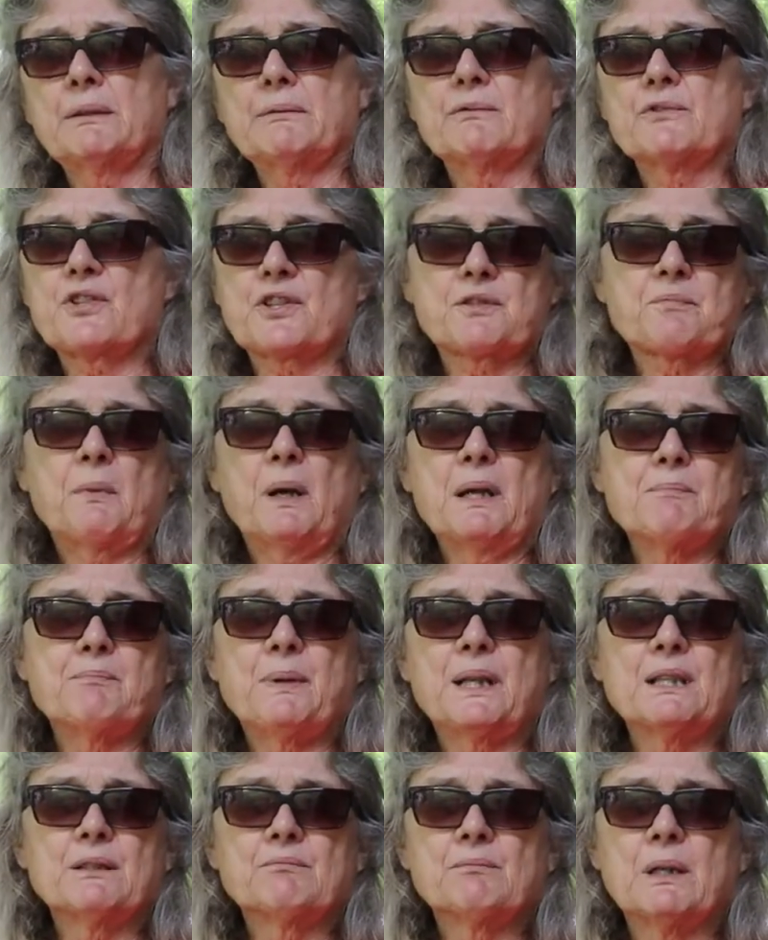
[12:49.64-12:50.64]
just might
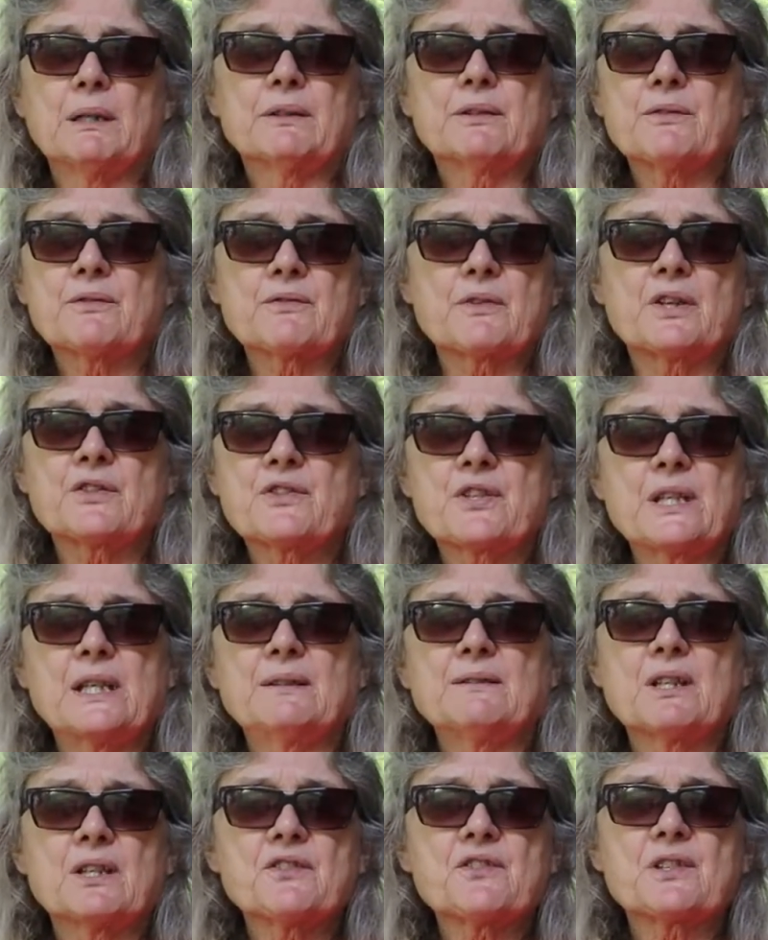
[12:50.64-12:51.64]
be a
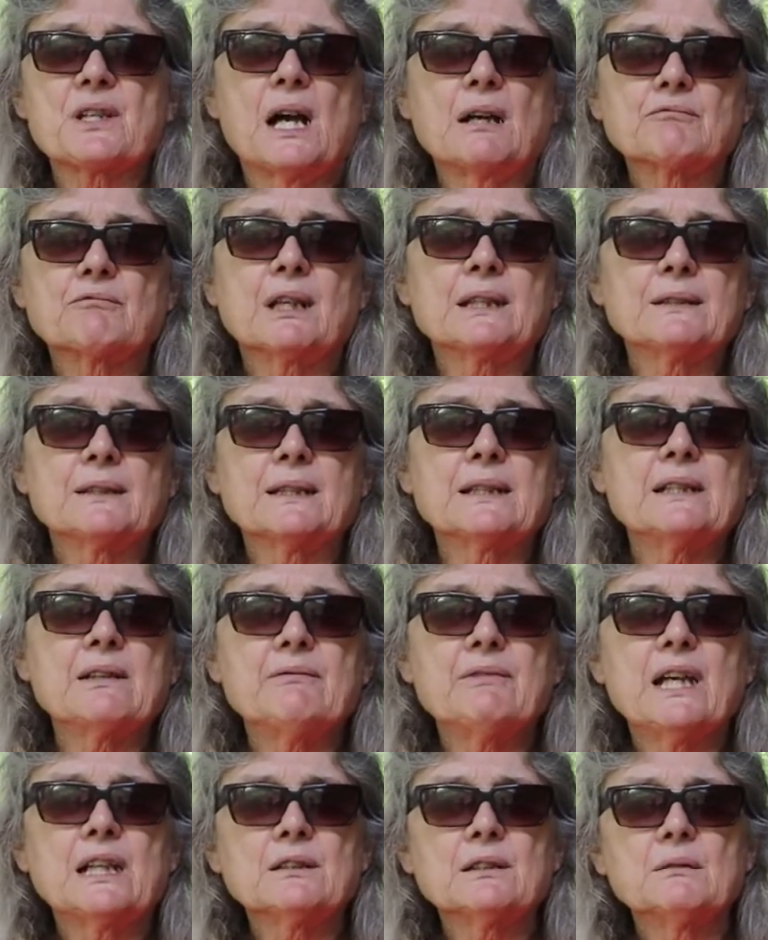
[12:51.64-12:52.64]
seed that's not readily
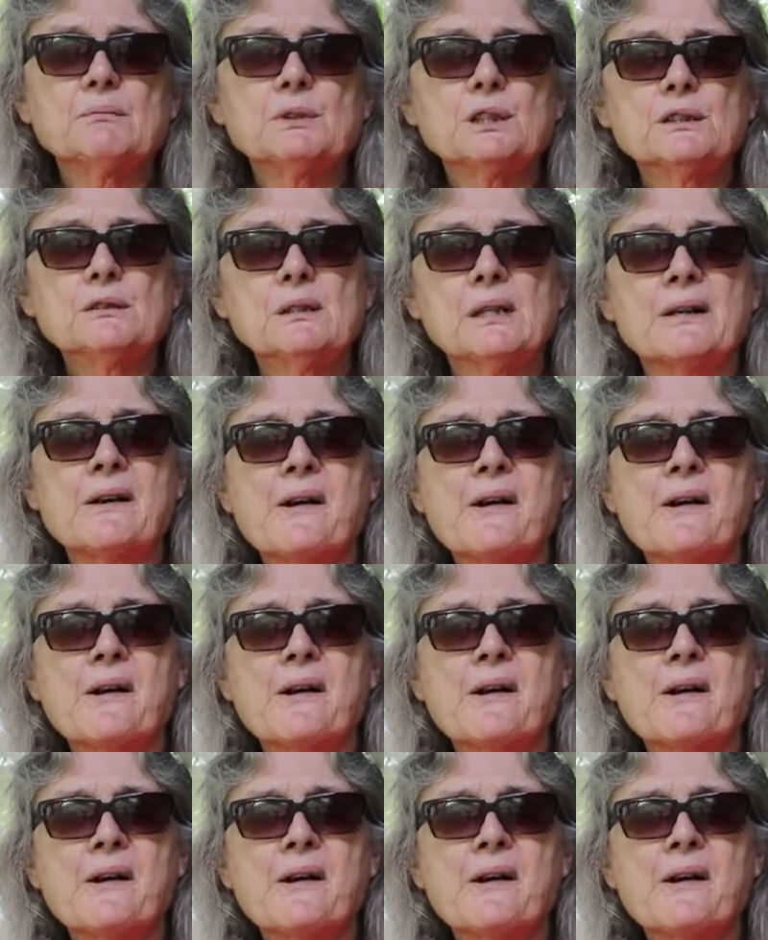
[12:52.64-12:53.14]
available,